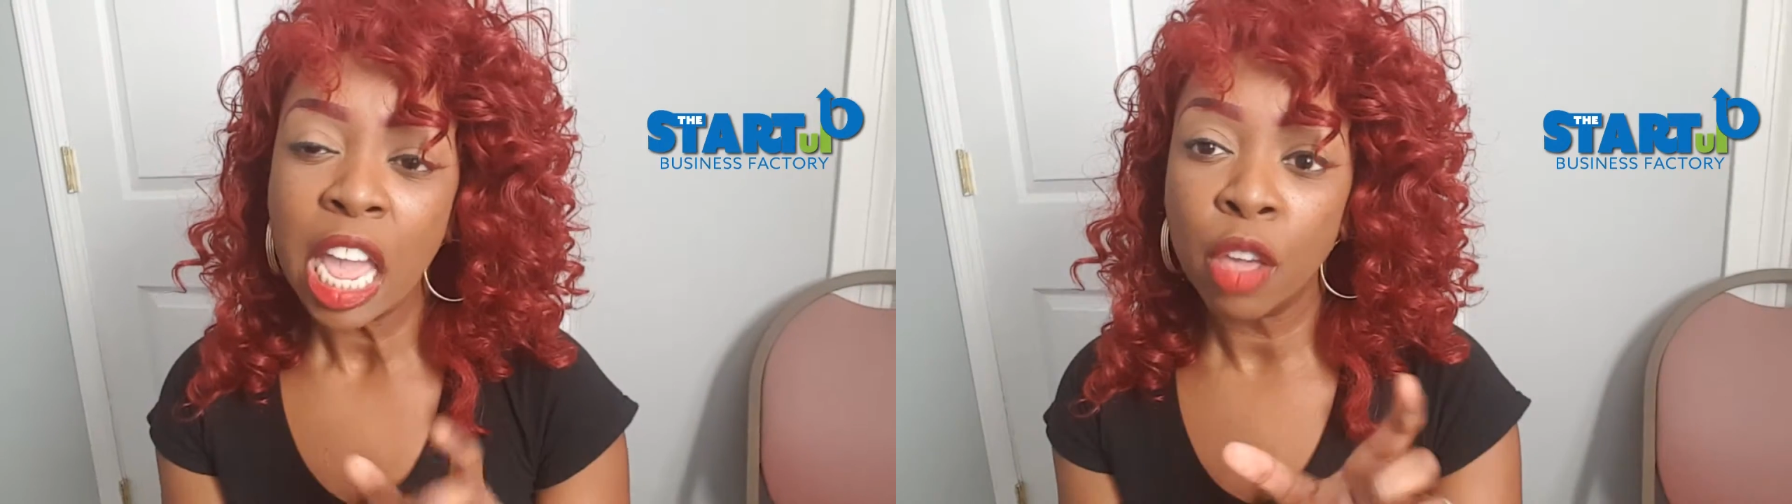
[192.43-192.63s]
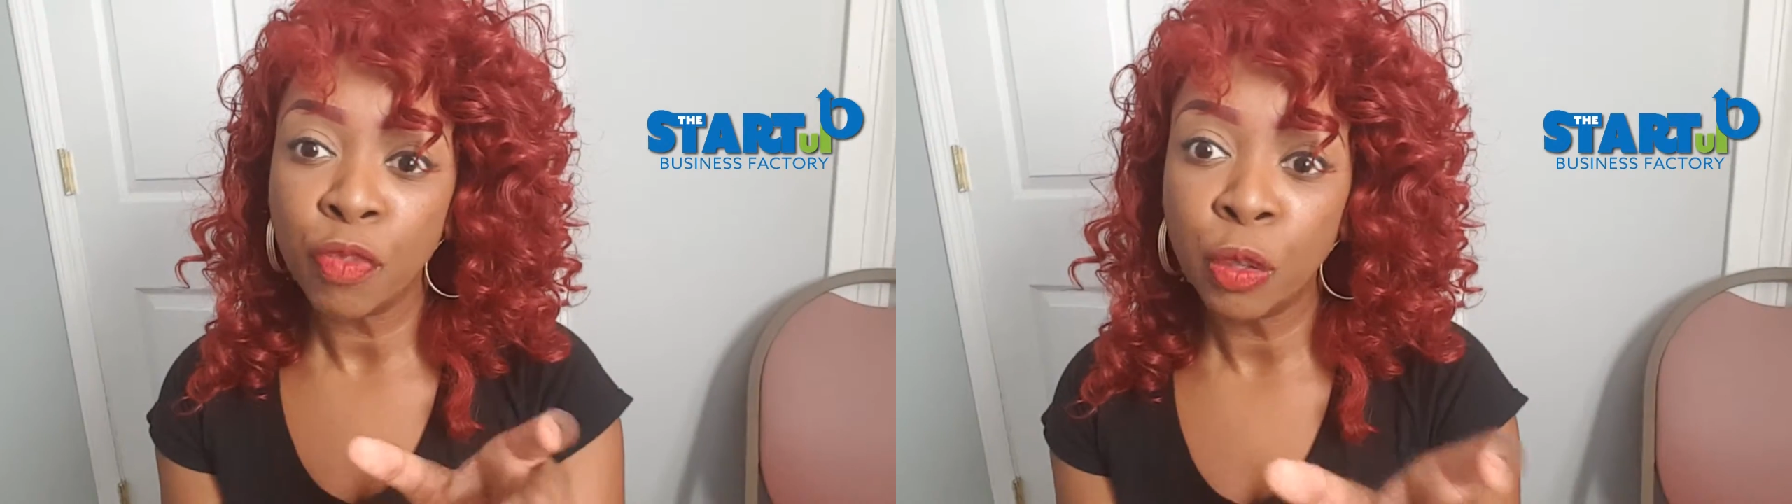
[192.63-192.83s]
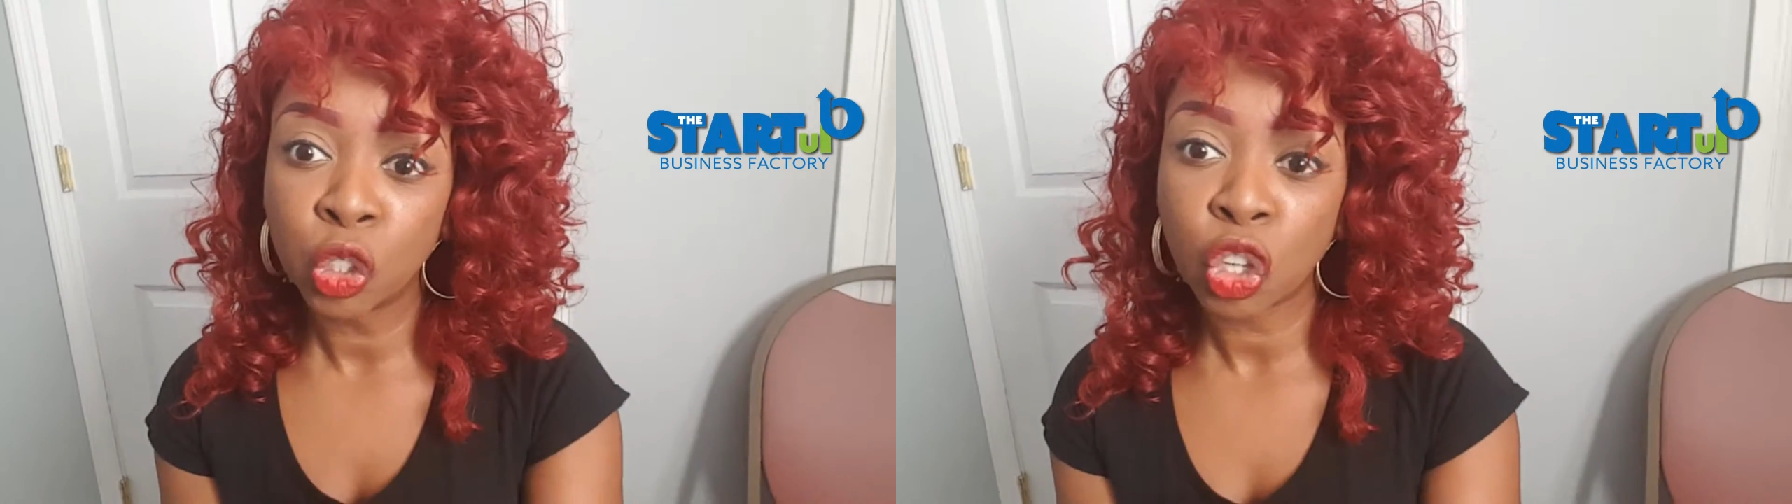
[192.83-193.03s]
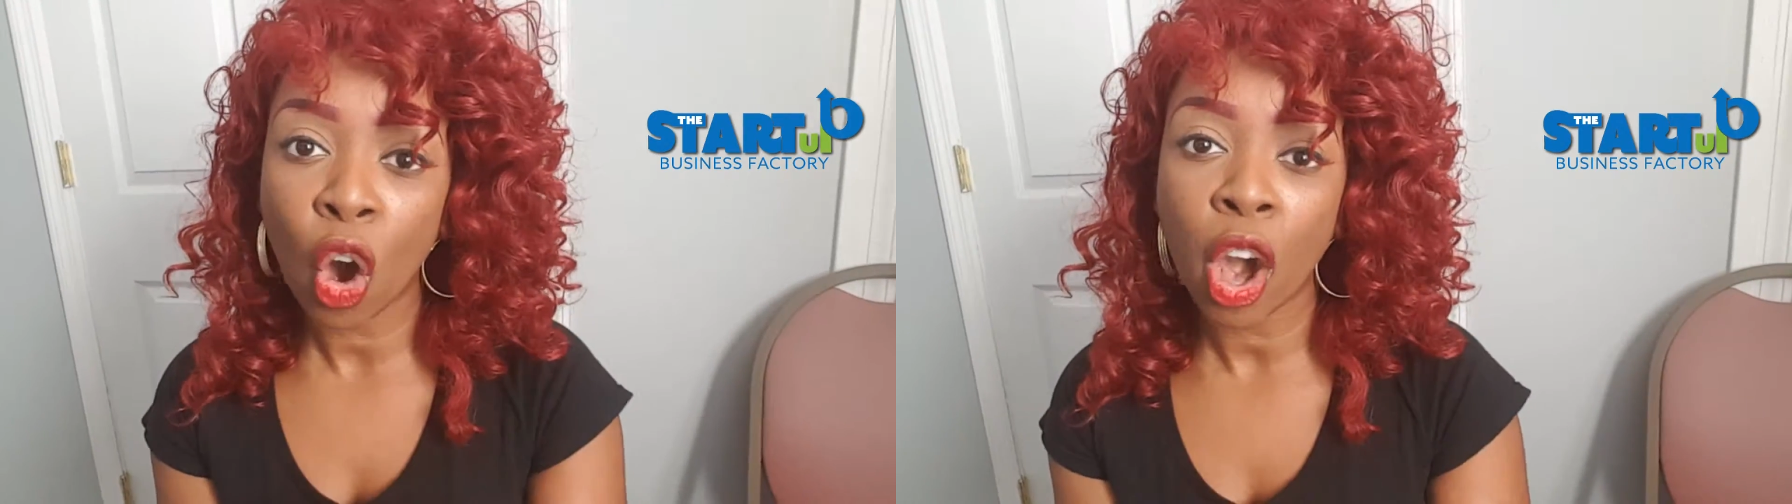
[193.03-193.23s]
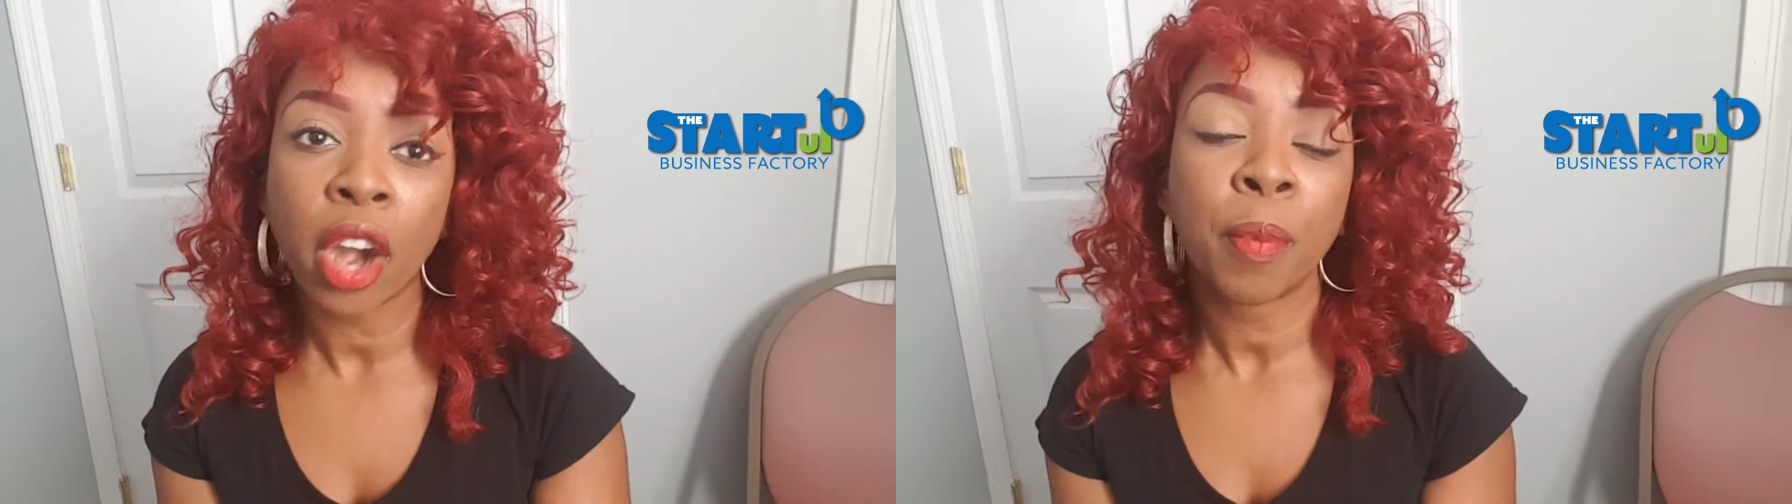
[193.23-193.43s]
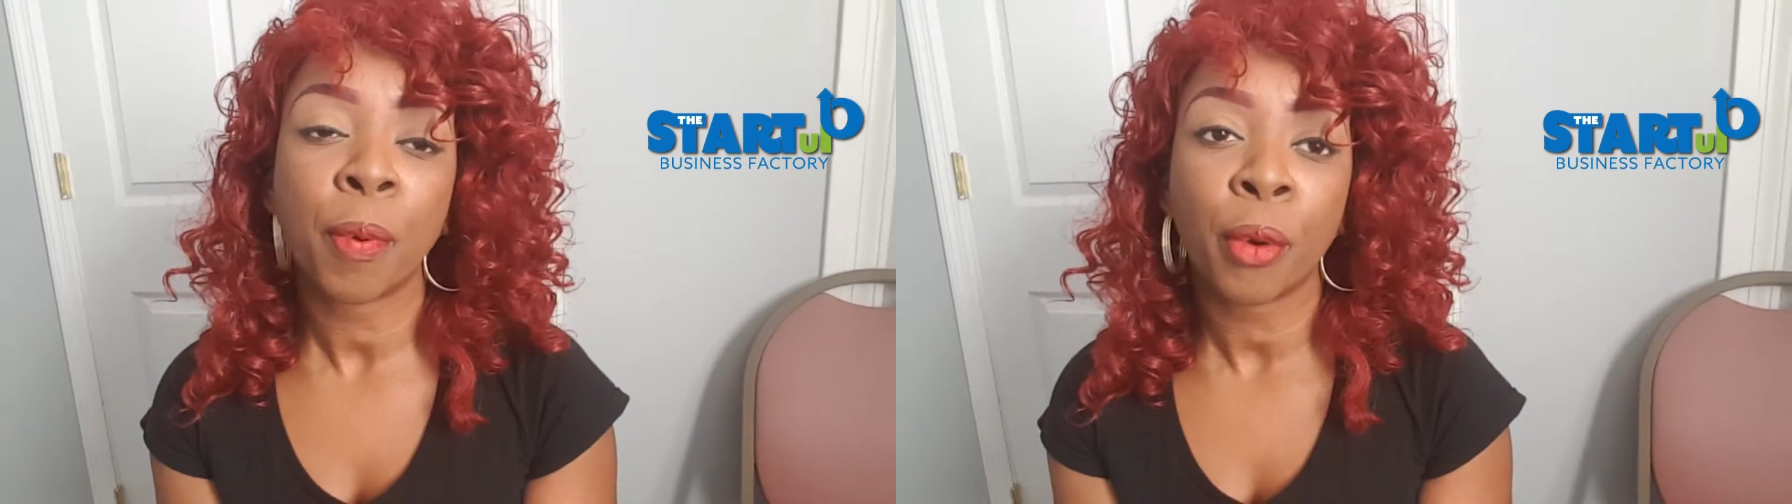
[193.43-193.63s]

if you start